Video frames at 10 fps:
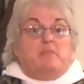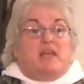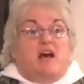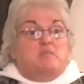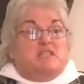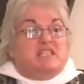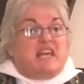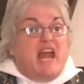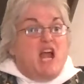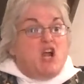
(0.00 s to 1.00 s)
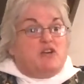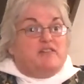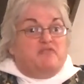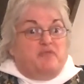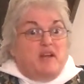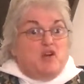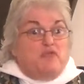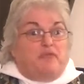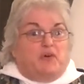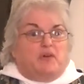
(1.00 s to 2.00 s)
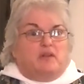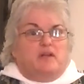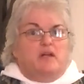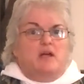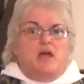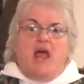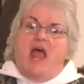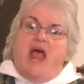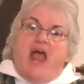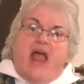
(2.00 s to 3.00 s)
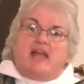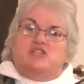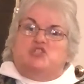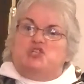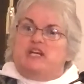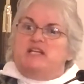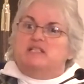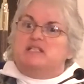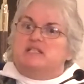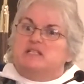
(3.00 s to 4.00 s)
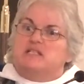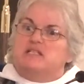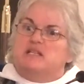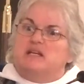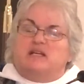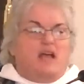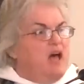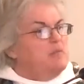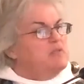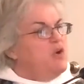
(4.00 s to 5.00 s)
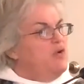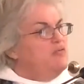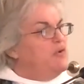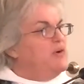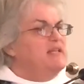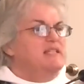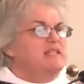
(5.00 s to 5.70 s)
become scared and fearful. And Jesus comes over and